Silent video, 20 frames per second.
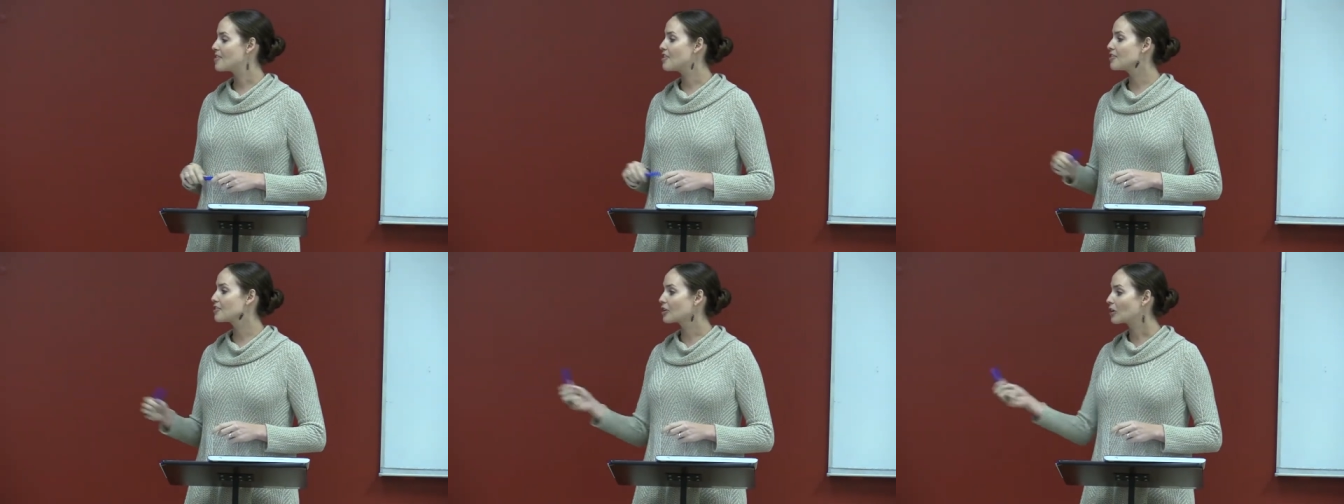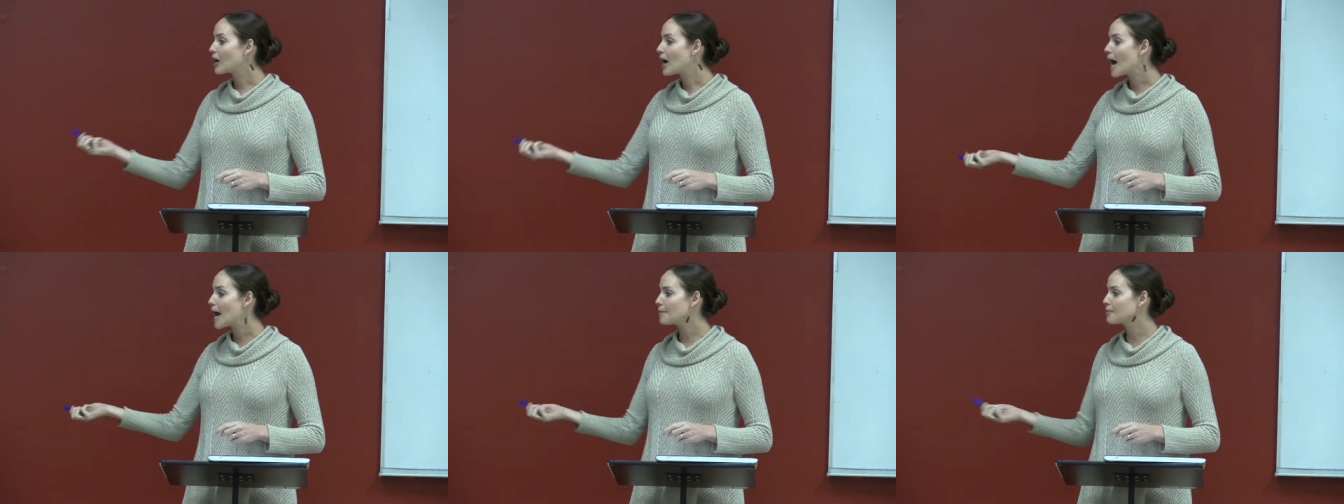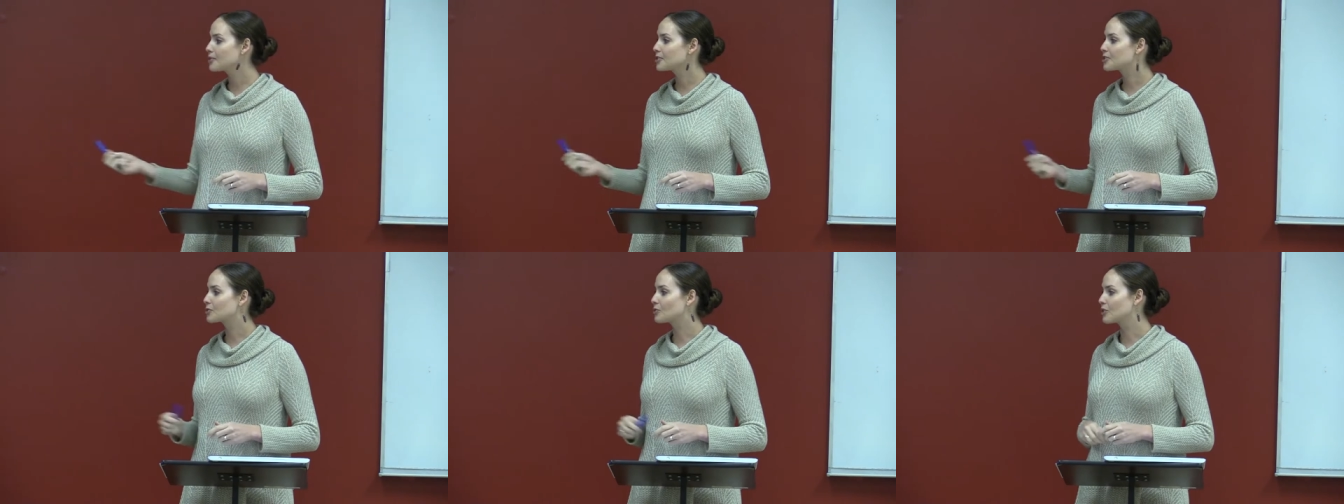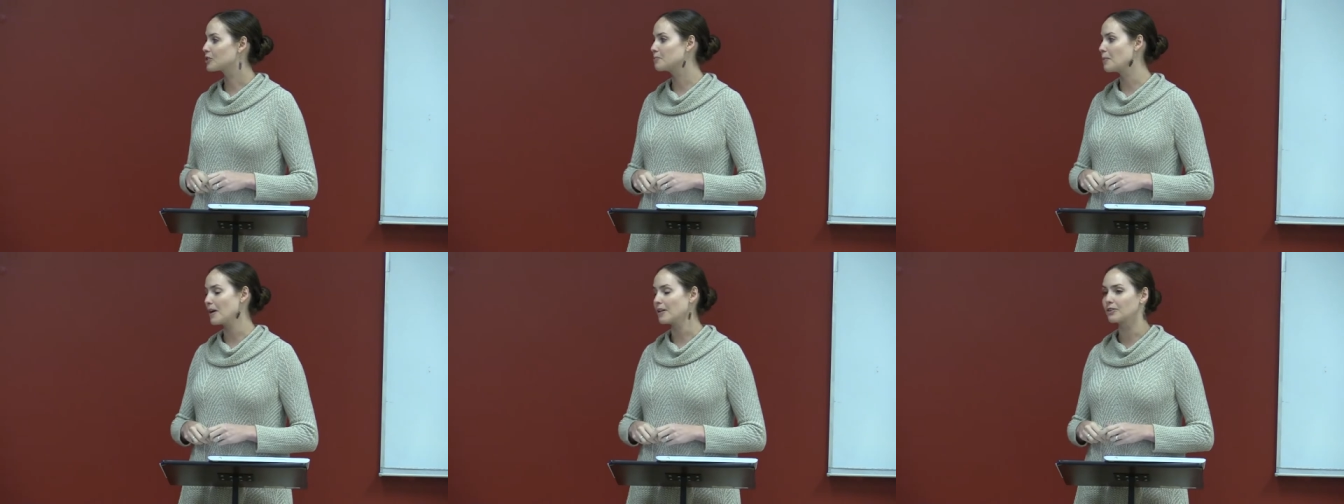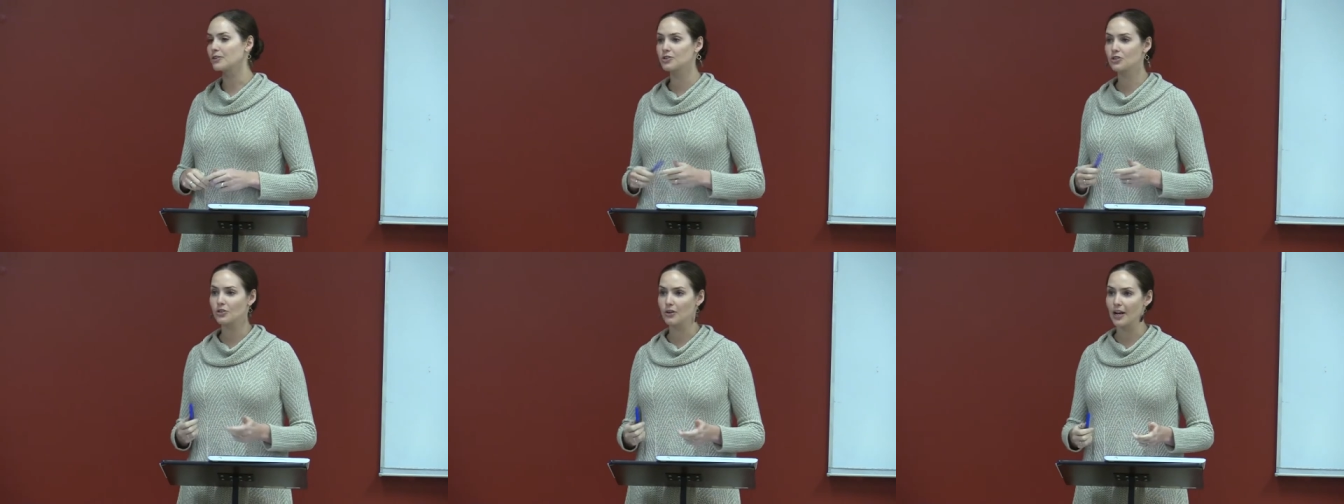and then there are hybrid schools.
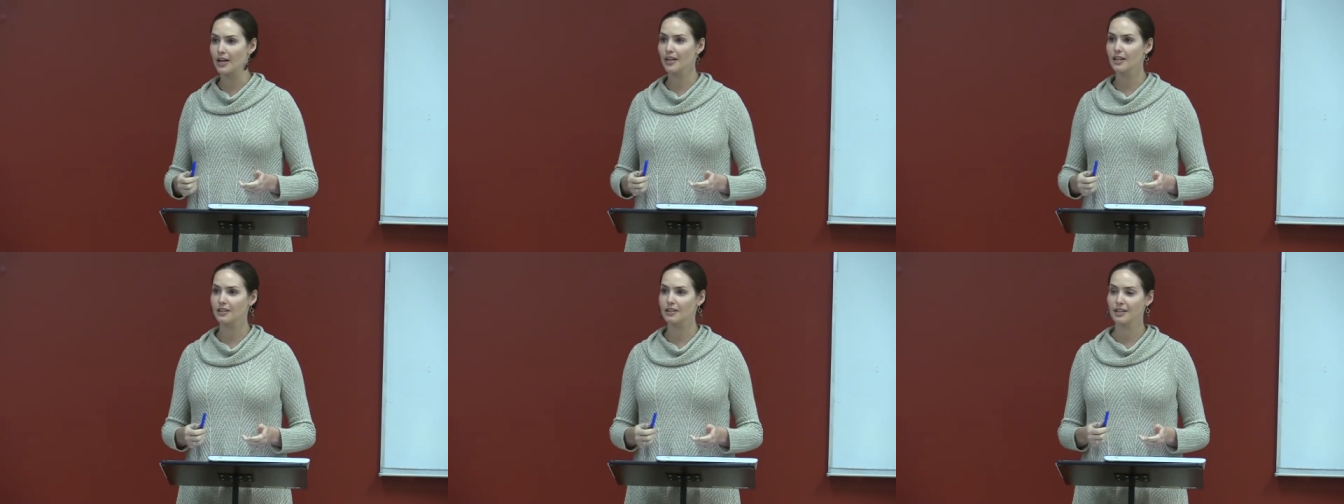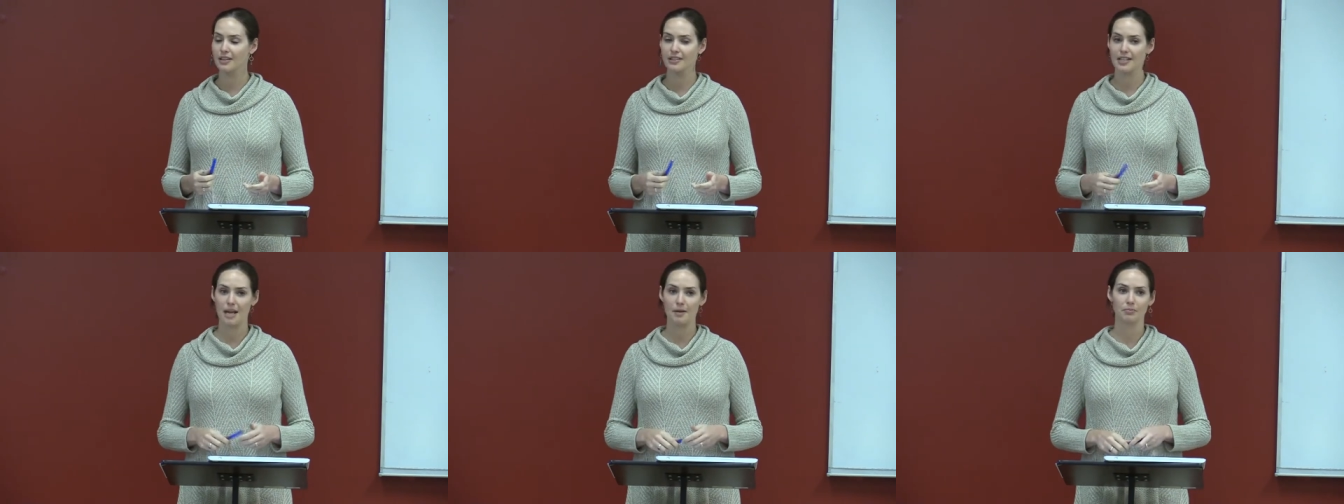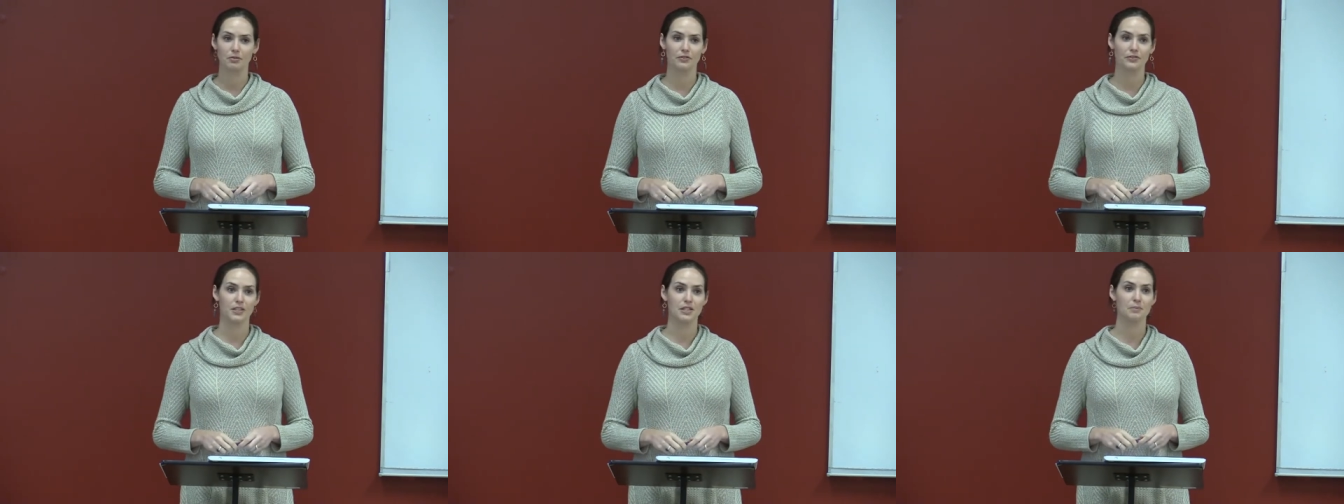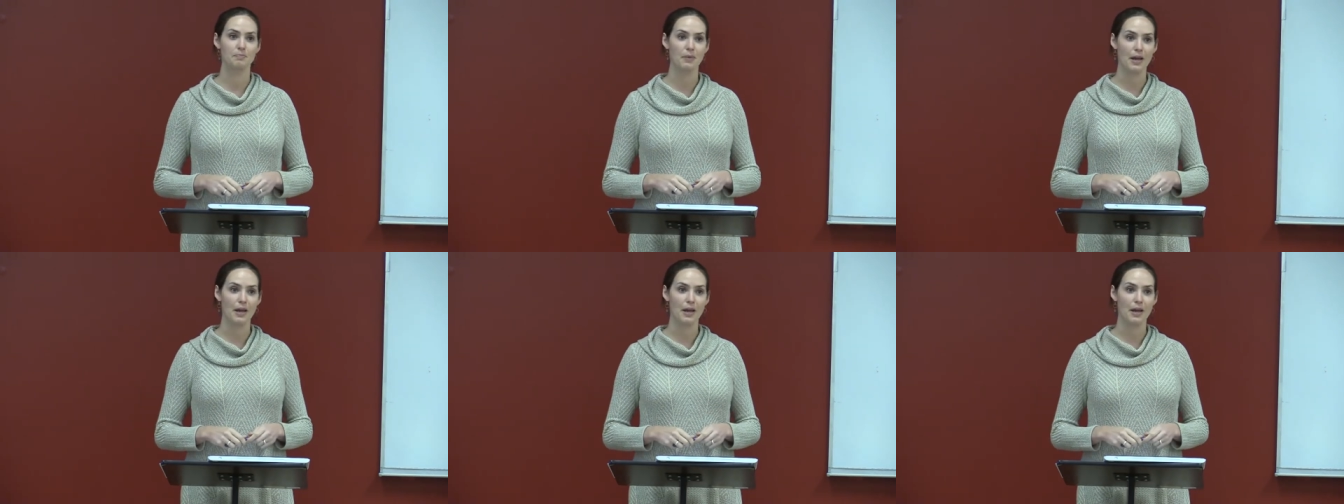Baylor's a great example of this.